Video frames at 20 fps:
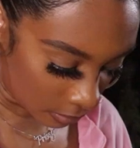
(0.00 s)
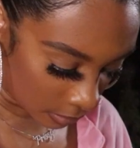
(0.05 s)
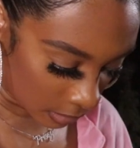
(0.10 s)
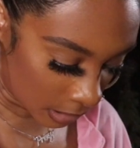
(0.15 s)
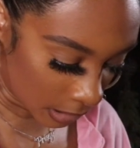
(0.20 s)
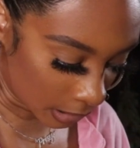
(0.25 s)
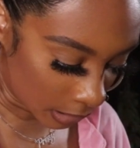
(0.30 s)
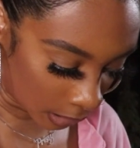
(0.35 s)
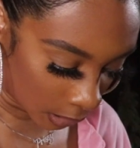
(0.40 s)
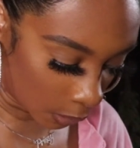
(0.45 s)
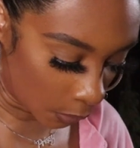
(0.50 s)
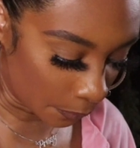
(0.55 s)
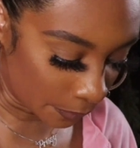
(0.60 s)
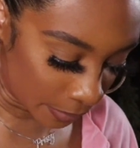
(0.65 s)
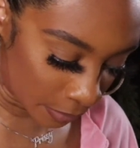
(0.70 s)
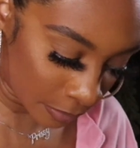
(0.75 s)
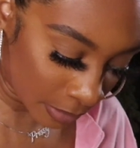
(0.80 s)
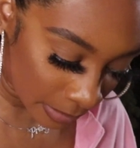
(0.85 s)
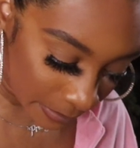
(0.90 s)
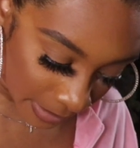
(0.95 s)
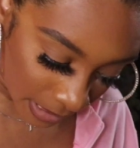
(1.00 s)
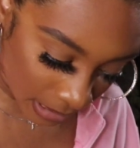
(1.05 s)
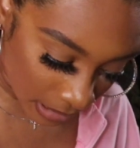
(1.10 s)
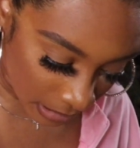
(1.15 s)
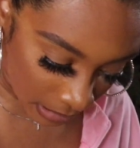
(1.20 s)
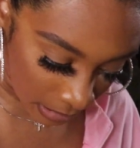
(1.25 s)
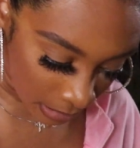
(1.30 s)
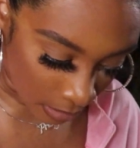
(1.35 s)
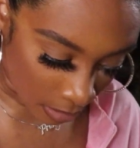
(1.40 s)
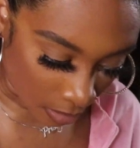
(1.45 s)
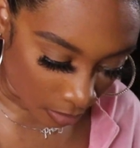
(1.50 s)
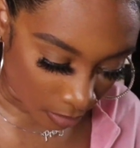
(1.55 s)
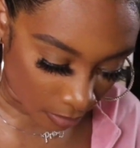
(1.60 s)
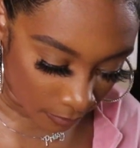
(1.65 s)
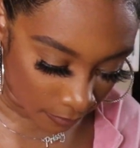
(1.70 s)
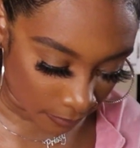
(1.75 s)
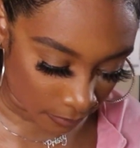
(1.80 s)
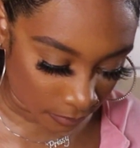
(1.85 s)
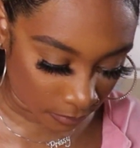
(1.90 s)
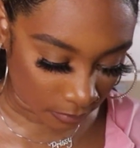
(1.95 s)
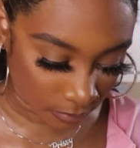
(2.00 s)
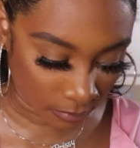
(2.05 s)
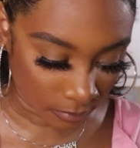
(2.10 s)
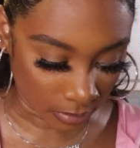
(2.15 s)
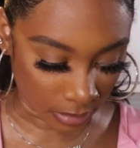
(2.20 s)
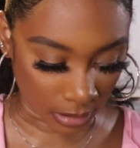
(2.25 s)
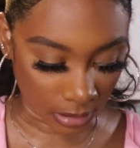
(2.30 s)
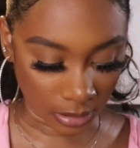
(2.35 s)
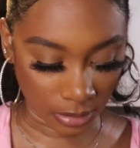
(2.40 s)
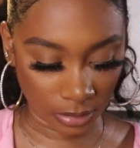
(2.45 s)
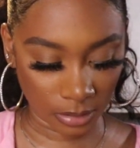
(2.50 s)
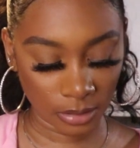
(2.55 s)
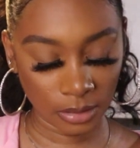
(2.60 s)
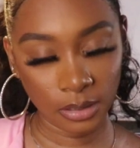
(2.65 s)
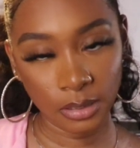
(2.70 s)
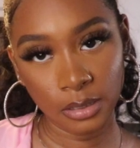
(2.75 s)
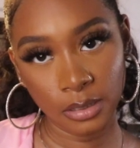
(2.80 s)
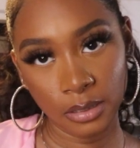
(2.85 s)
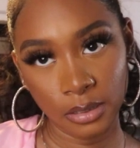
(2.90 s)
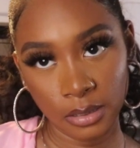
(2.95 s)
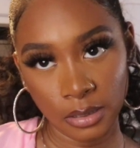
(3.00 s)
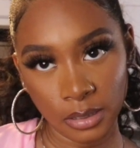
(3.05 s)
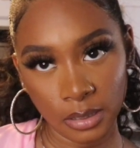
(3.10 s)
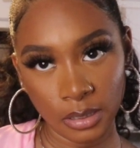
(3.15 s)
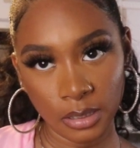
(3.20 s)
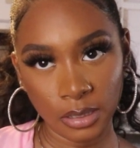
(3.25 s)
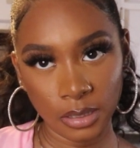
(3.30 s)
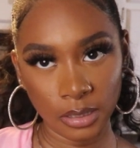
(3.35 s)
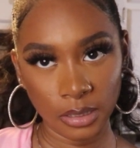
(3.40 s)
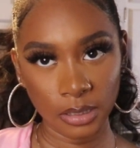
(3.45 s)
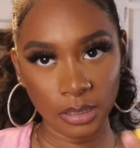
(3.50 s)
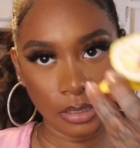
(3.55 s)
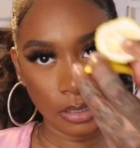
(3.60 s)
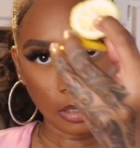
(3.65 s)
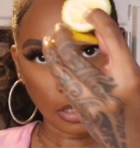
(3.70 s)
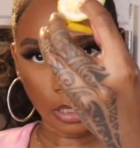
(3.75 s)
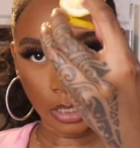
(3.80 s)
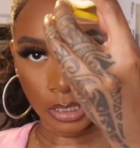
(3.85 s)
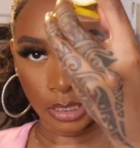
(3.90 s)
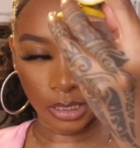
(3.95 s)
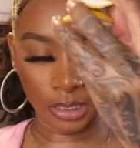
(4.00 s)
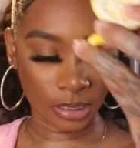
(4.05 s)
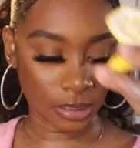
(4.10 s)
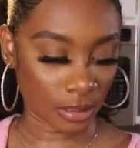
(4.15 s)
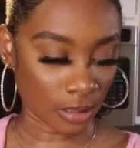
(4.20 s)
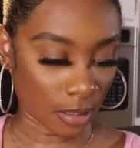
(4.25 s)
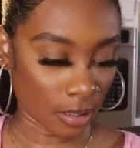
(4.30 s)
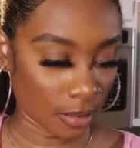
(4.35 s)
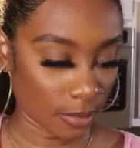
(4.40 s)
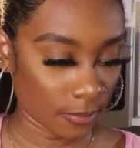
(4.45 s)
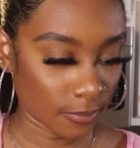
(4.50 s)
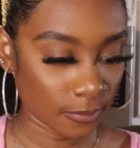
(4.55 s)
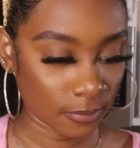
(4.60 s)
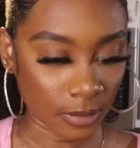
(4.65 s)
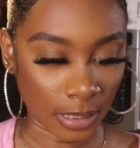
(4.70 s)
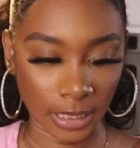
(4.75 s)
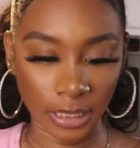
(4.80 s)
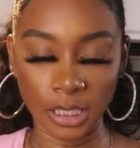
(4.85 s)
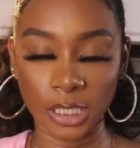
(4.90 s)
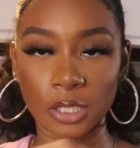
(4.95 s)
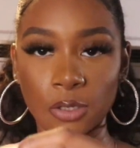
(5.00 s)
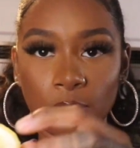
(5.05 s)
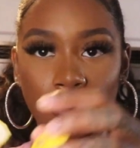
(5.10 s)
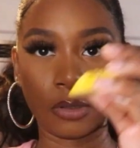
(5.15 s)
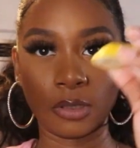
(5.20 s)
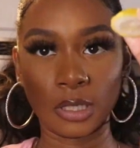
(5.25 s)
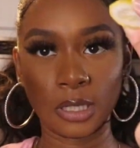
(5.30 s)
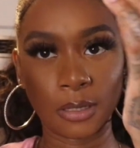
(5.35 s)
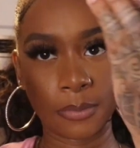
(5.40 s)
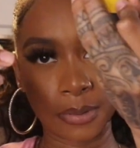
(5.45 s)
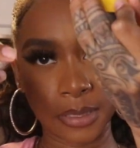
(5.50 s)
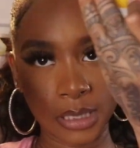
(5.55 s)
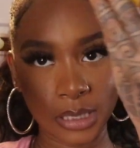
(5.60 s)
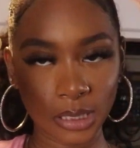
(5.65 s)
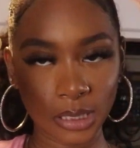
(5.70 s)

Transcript: So you cut the little booty pieces off, like cut these off, like the 2 little end